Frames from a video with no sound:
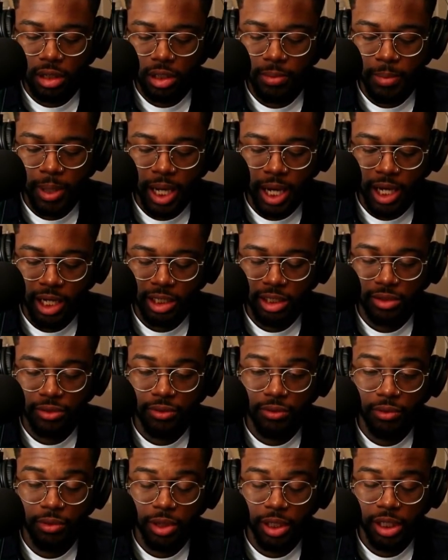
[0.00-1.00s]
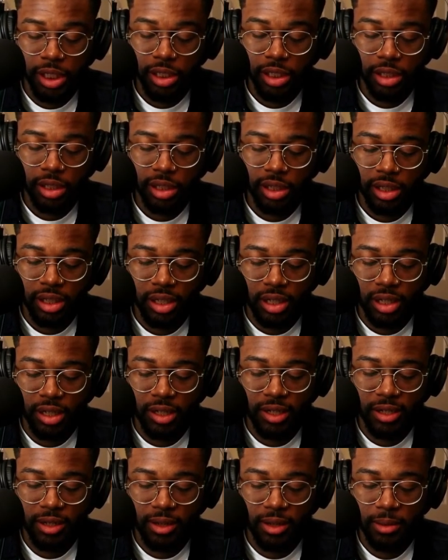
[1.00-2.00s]
this past week,
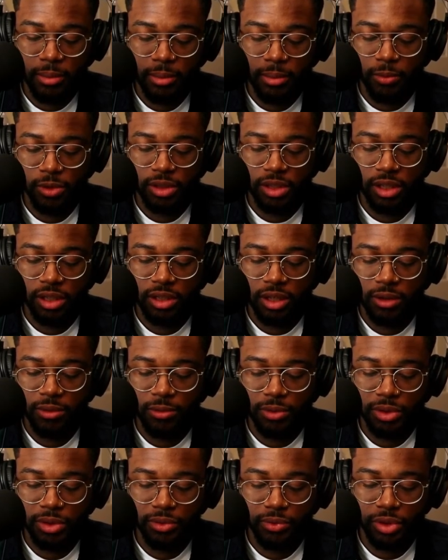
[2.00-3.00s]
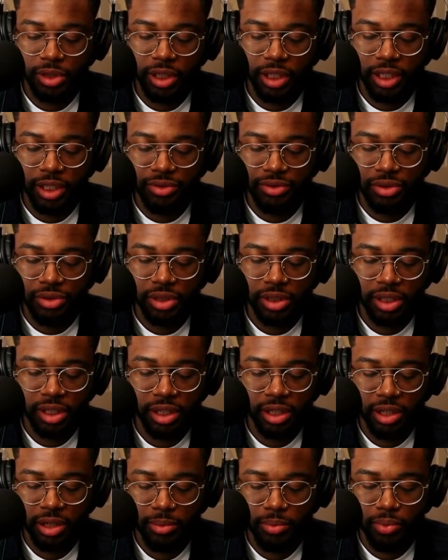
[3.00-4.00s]
which I thought was a really
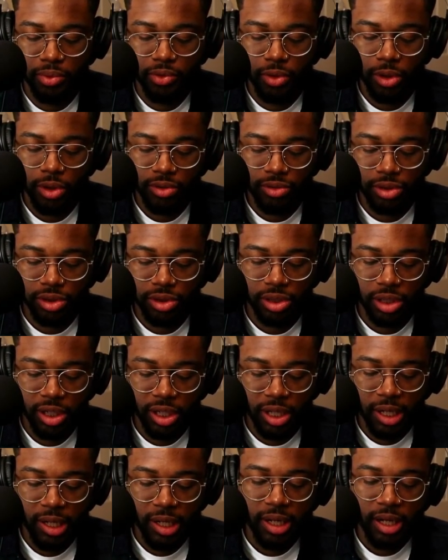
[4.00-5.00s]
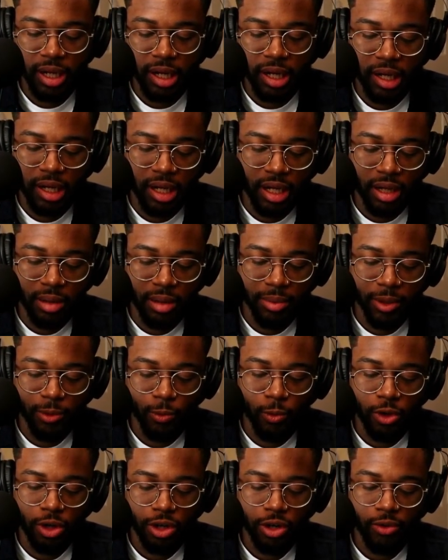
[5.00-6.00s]
interesting approach,
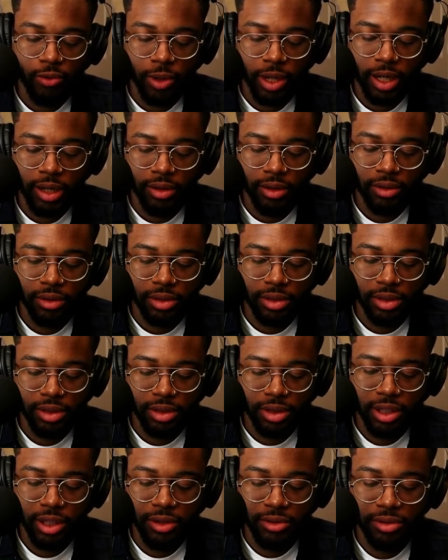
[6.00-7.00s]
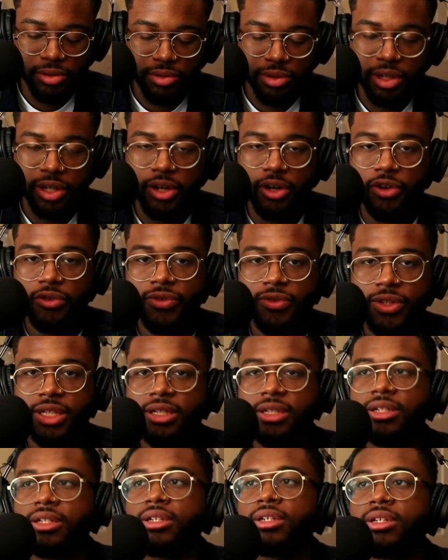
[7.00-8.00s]
and workaround, due to
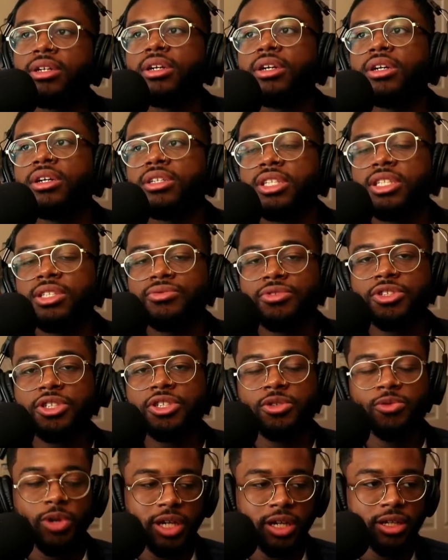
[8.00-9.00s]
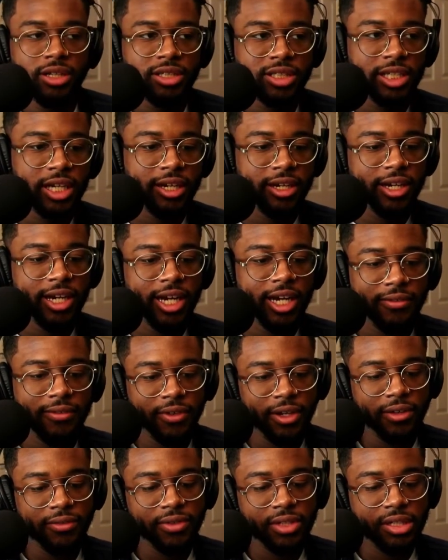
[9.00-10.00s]
COVID, since we're still waiting on the second half
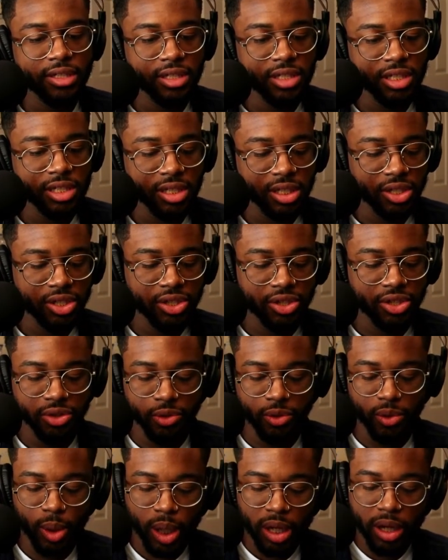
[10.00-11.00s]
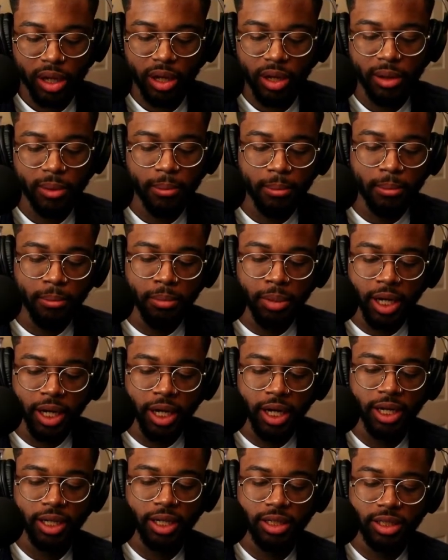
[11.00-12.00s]
of season two.
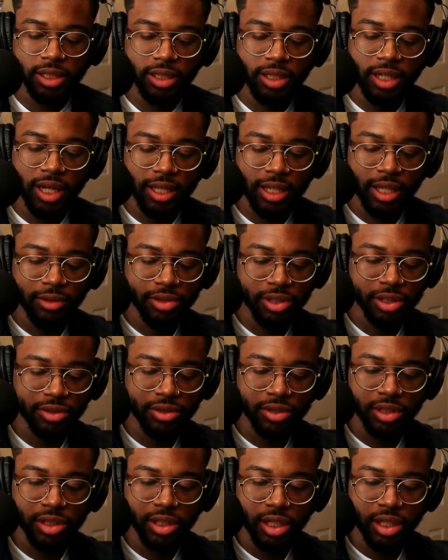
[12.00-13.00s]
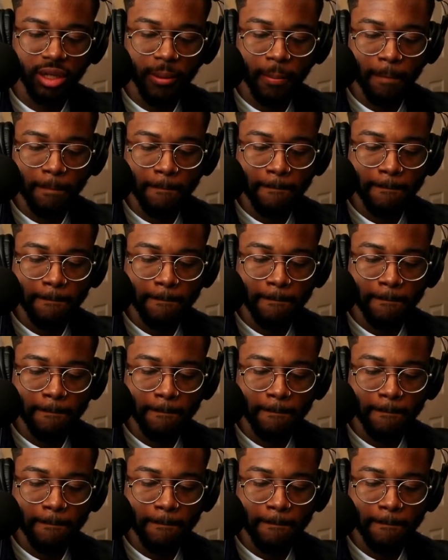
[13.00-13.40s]
But yeah, that was interesting.